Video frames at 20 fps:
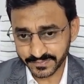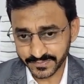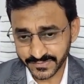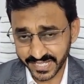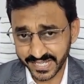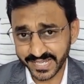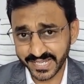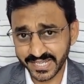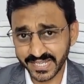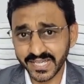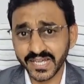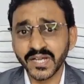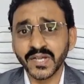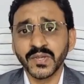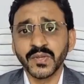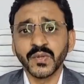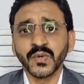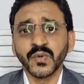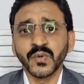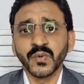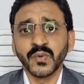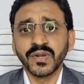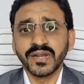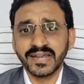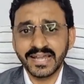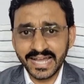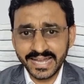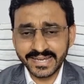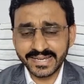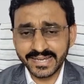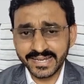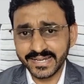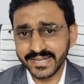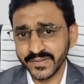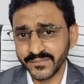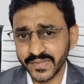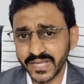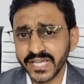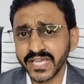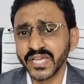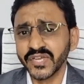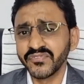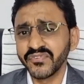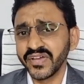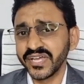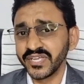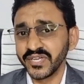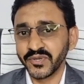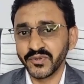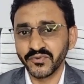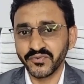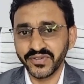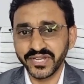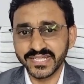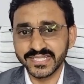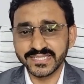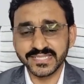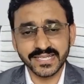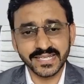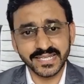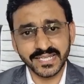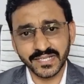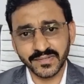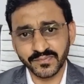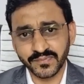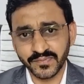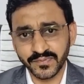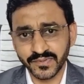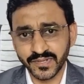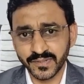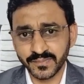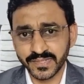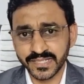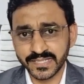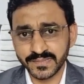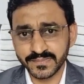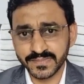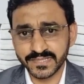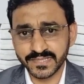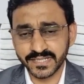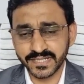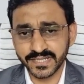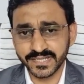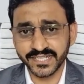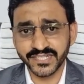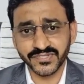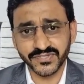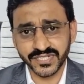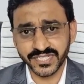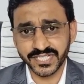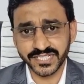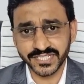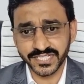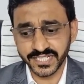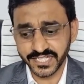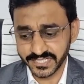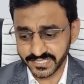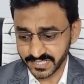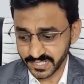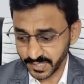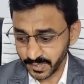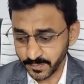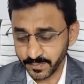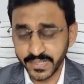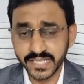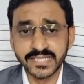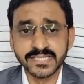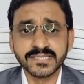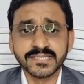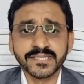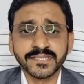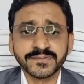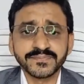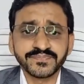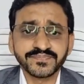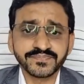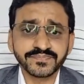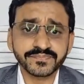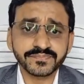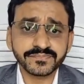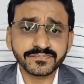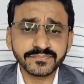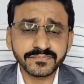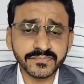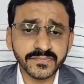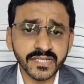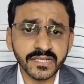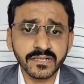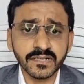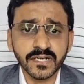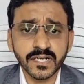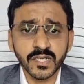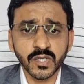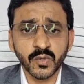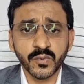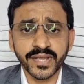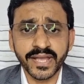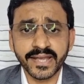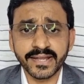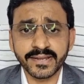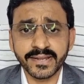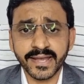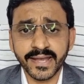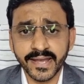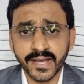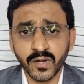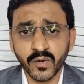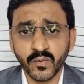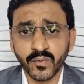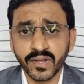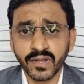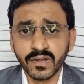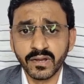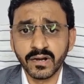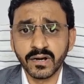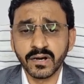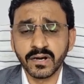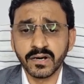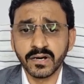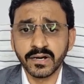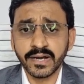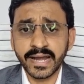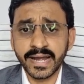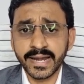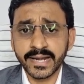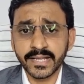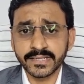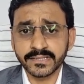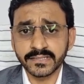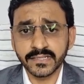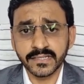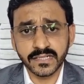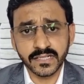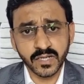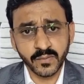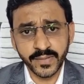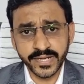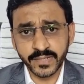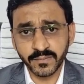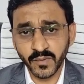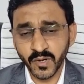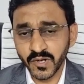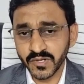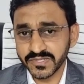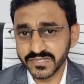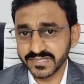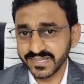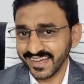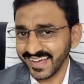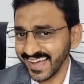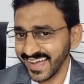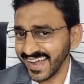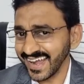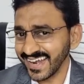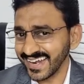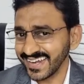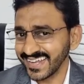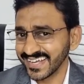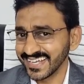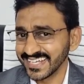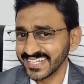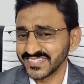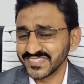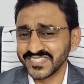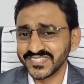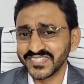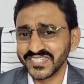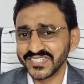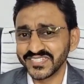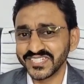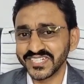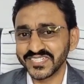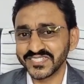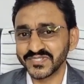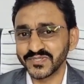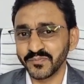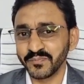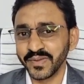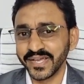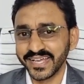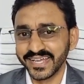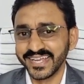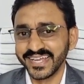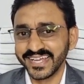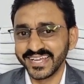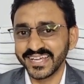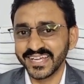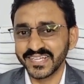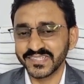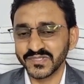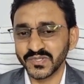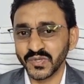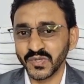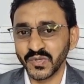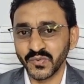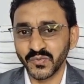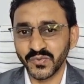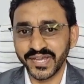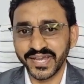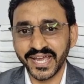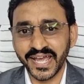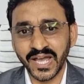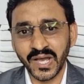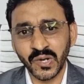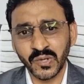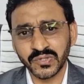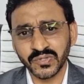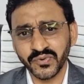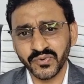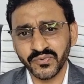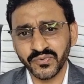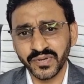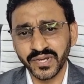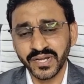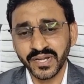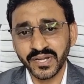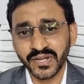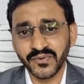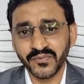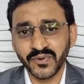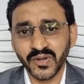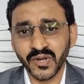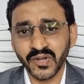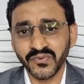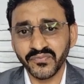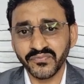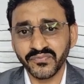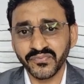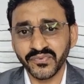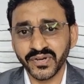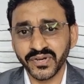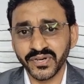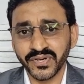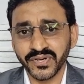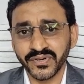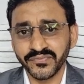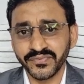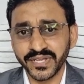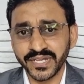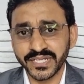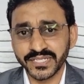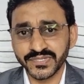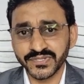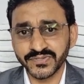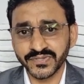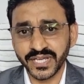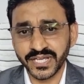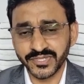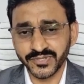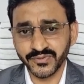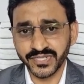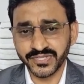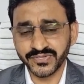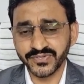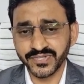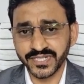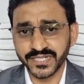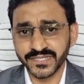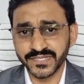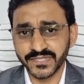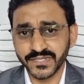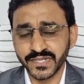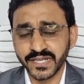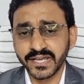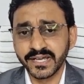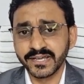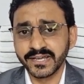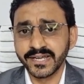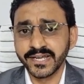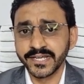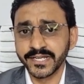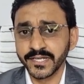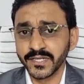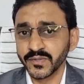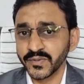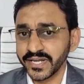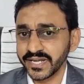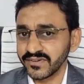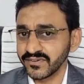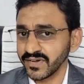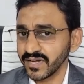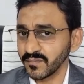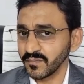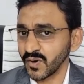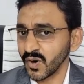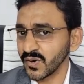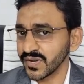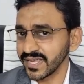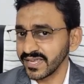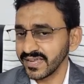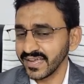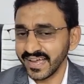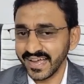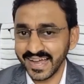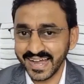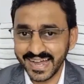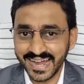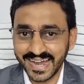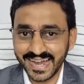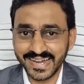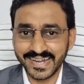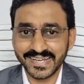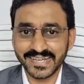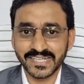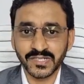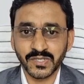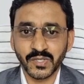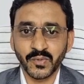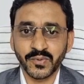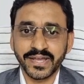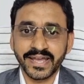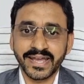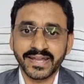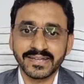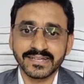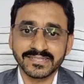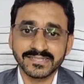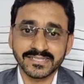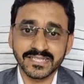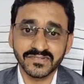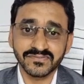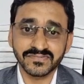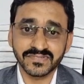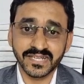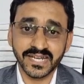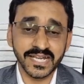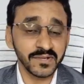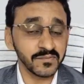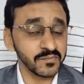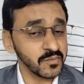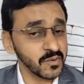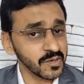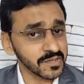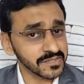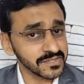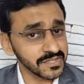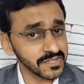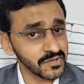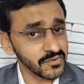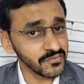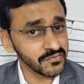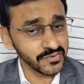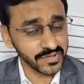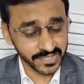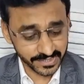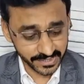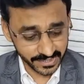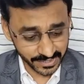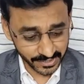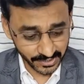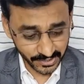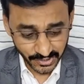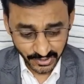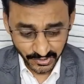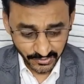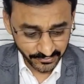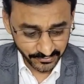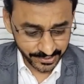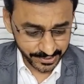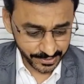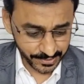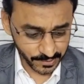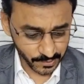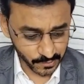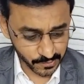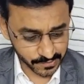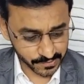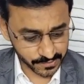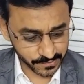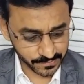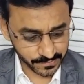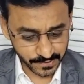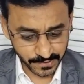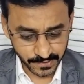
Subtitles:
think you like it. If any queries, any problems, any suggestions, please you can have add in the comment box. And this is just the beginning. So we have the lot of various X-ray series related to entire body, and you can subscribe for the further videos.